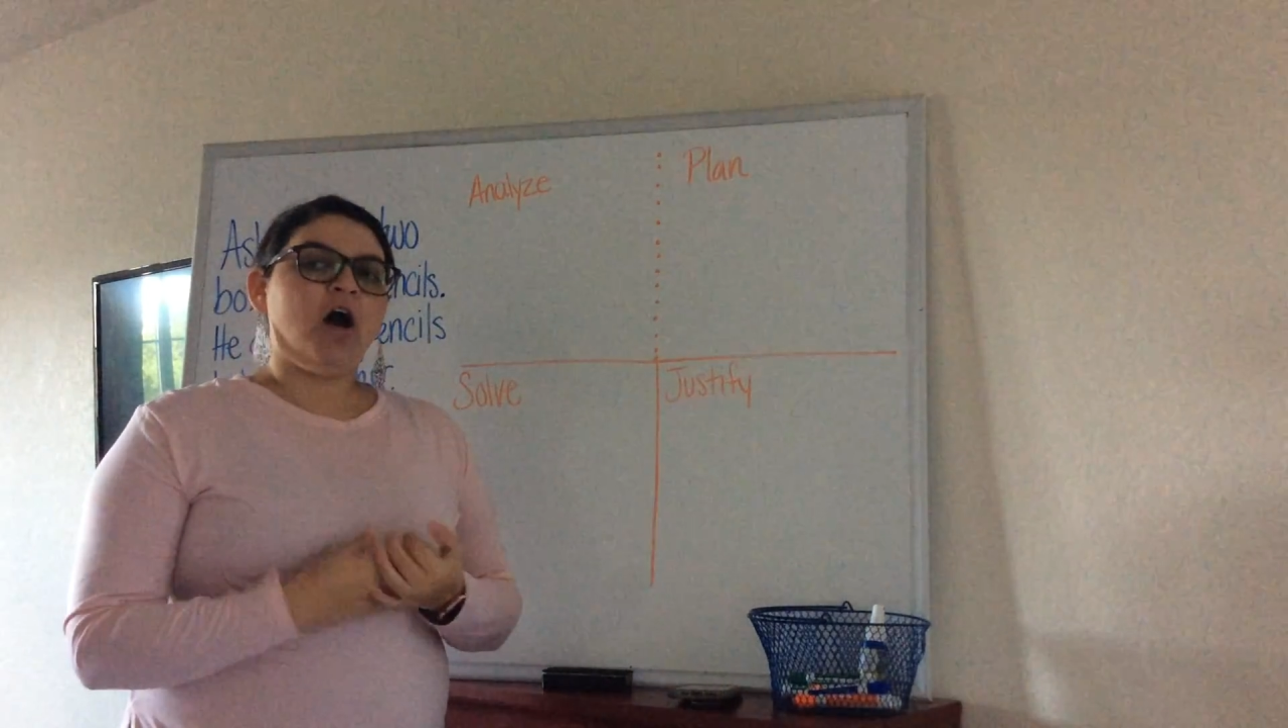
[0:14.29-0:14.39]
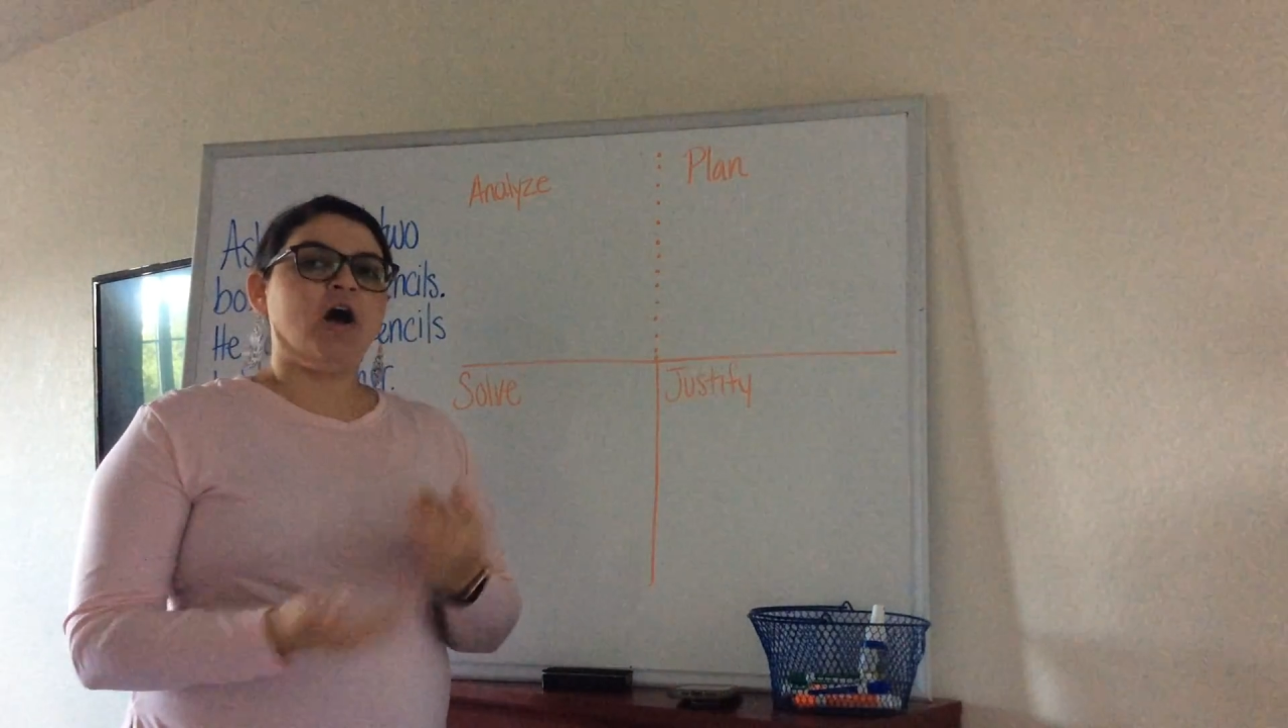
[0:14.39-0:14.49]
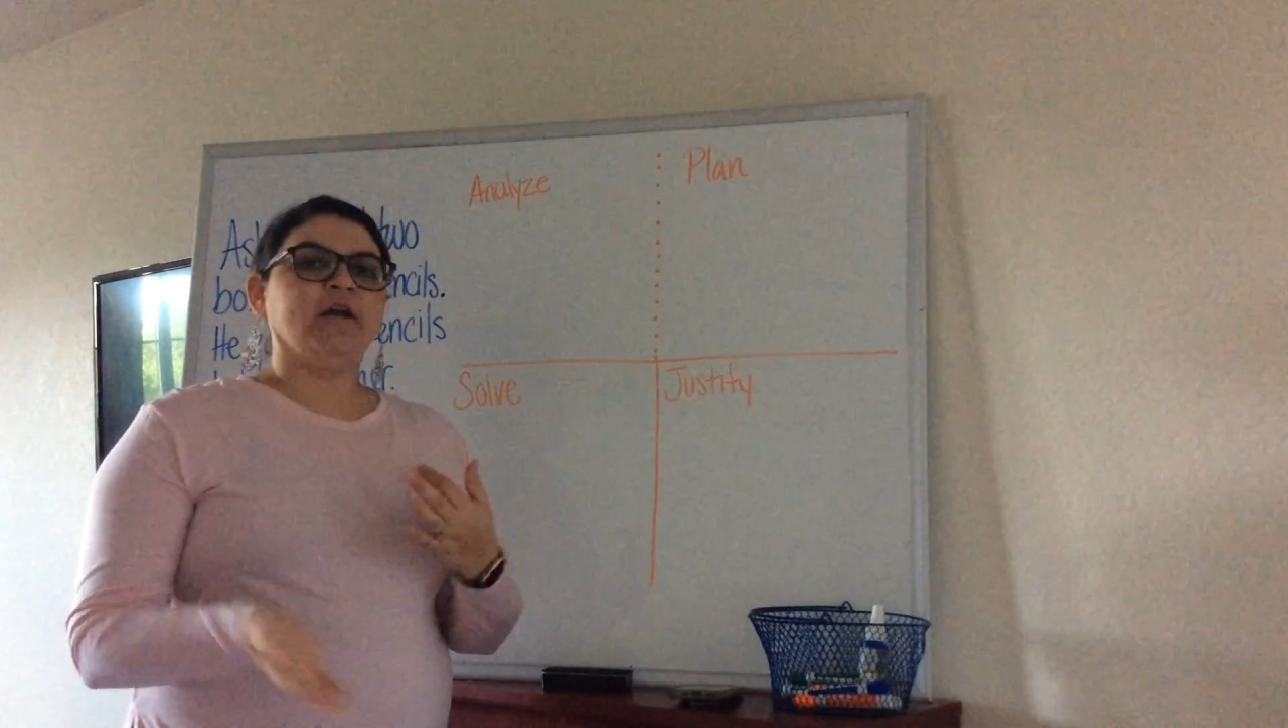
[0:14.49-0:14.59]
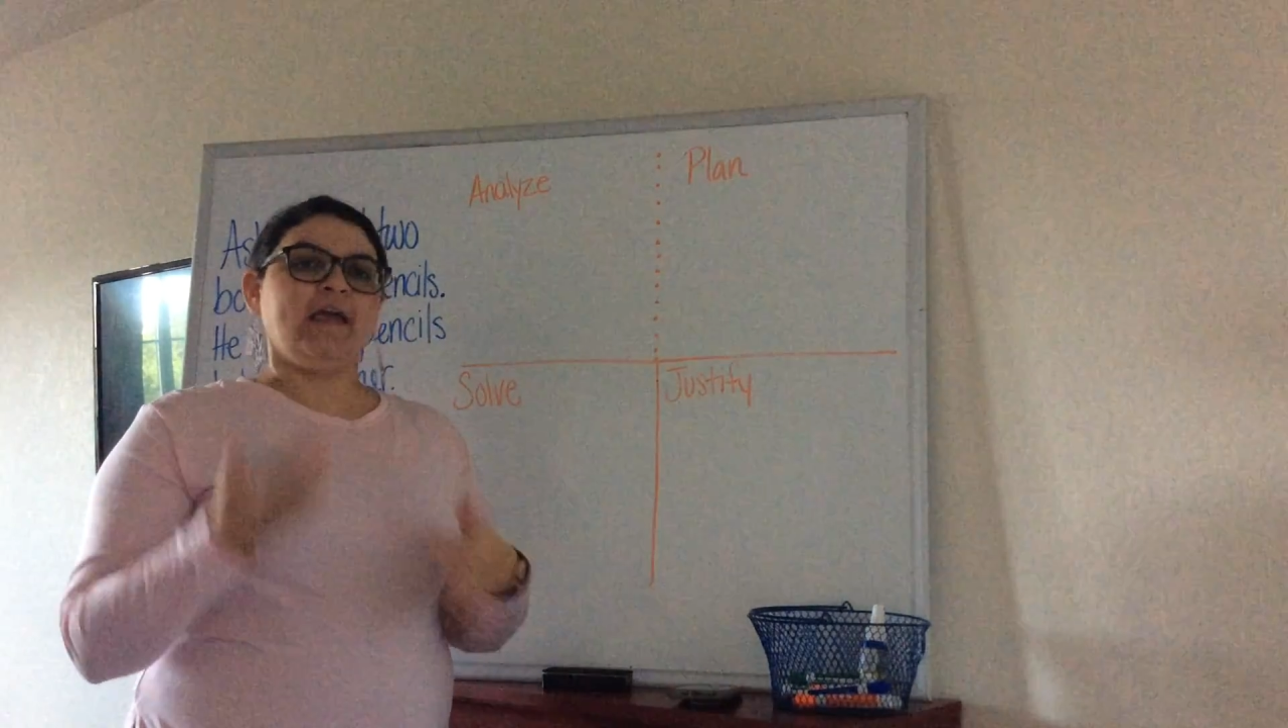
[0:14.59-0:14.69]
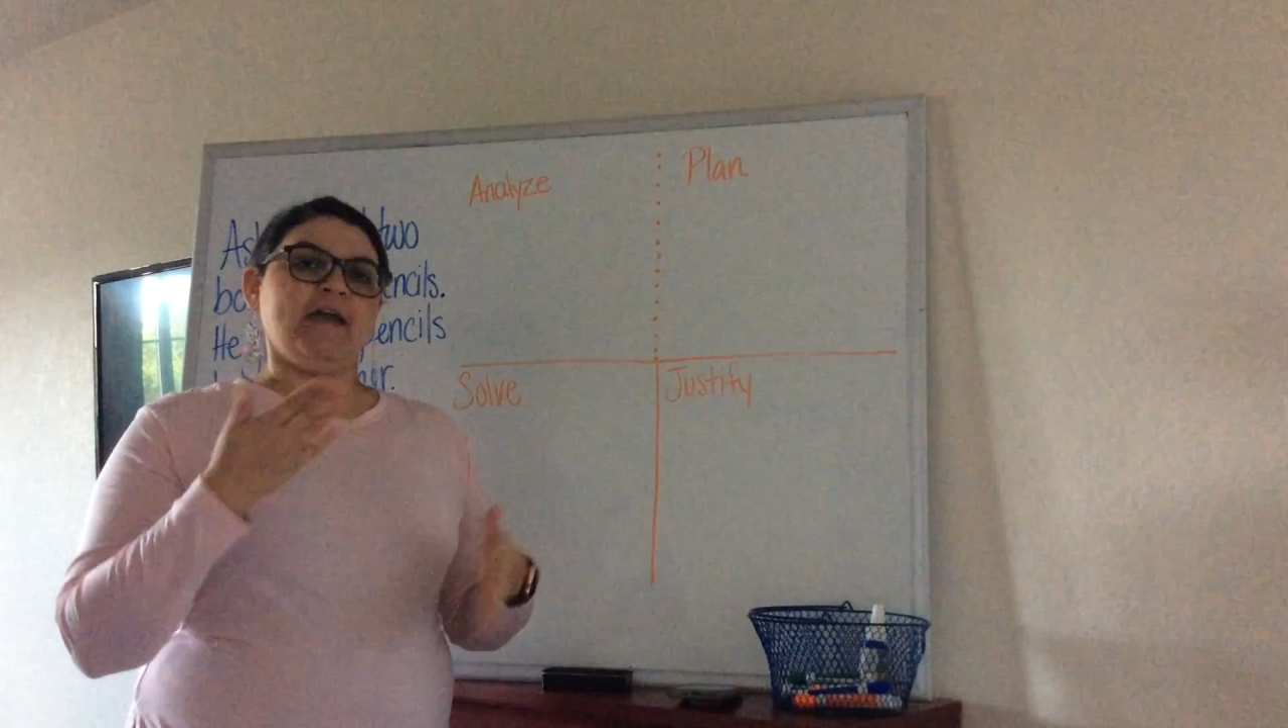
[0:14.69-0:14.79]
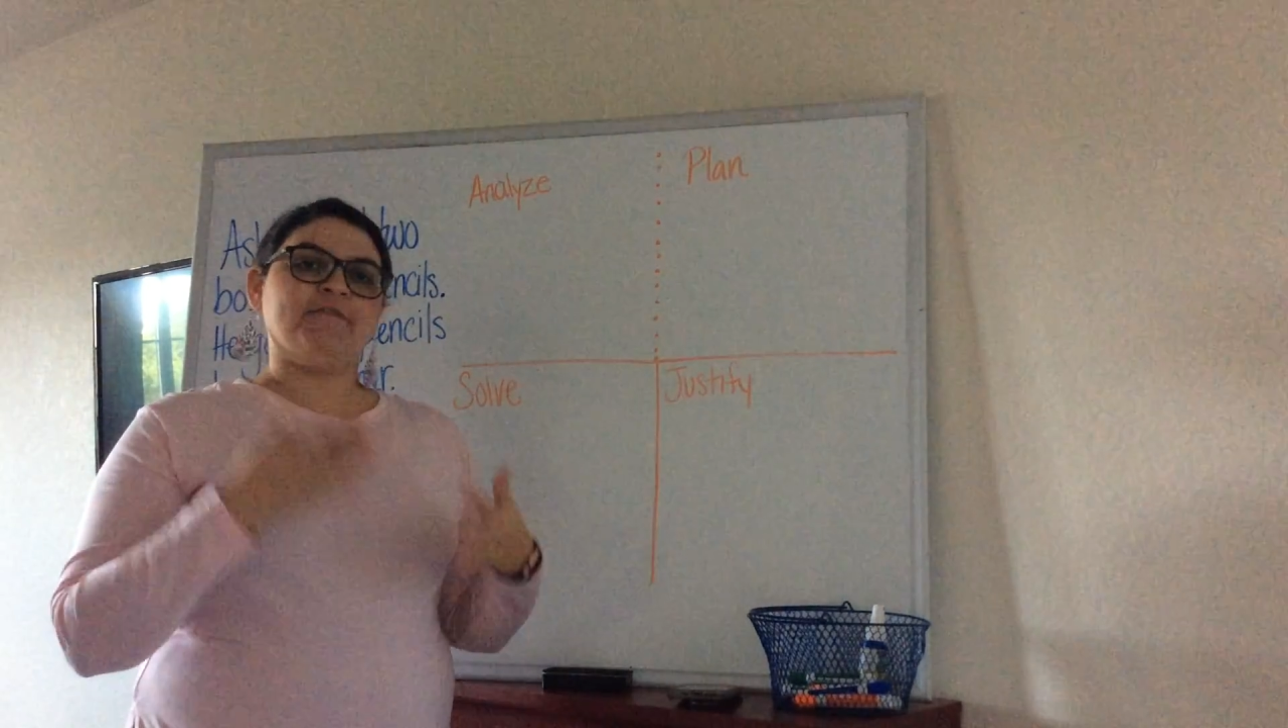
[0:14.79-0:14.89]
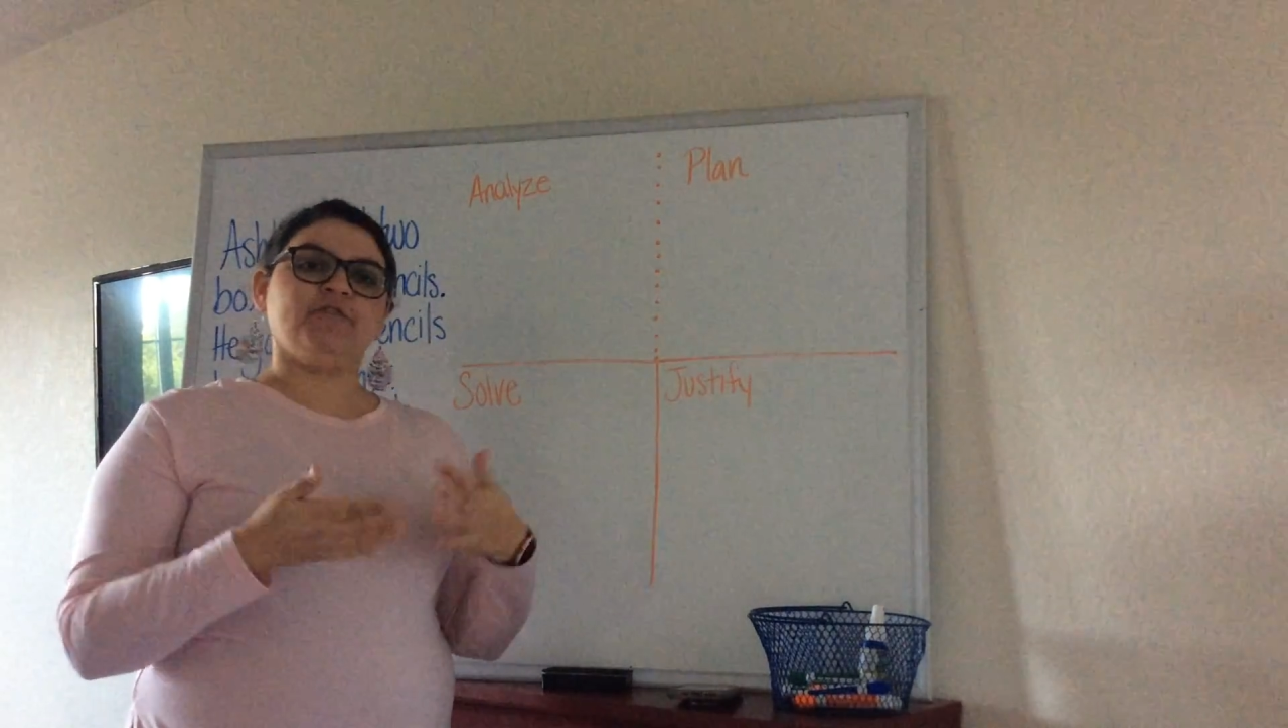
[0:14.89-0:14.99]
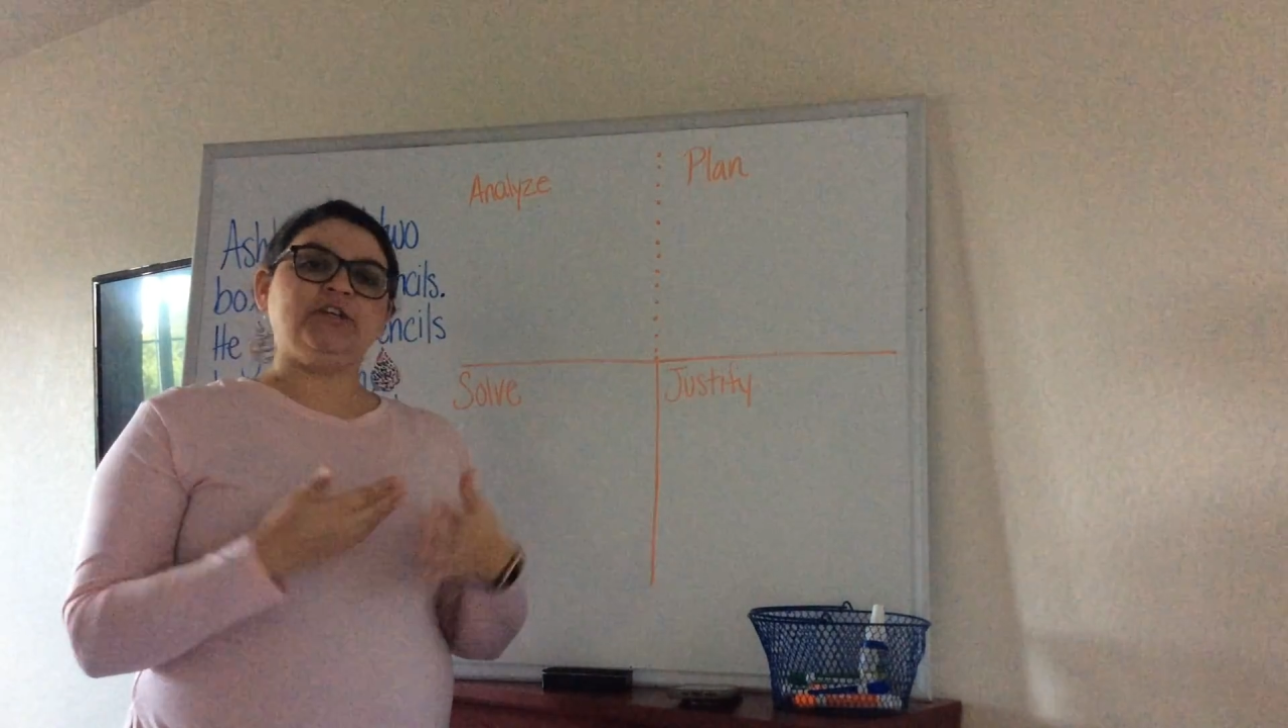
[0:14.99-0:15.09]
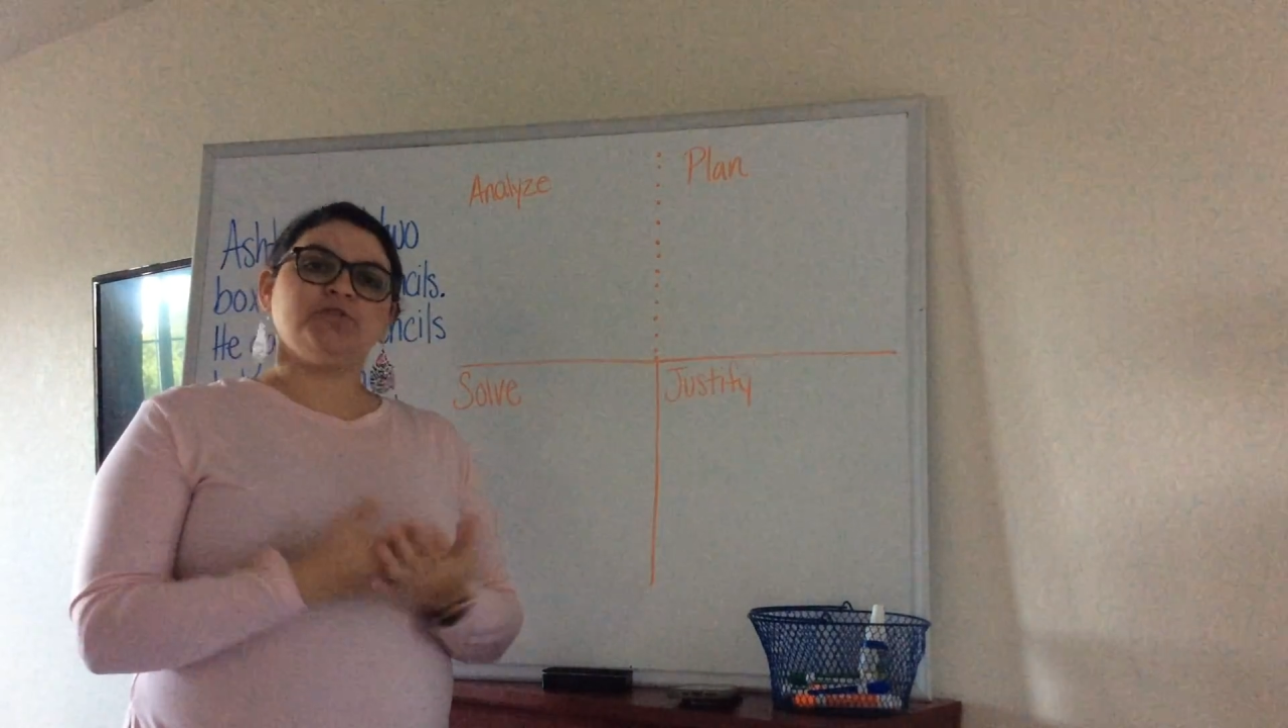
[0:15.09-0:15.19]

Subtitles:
on every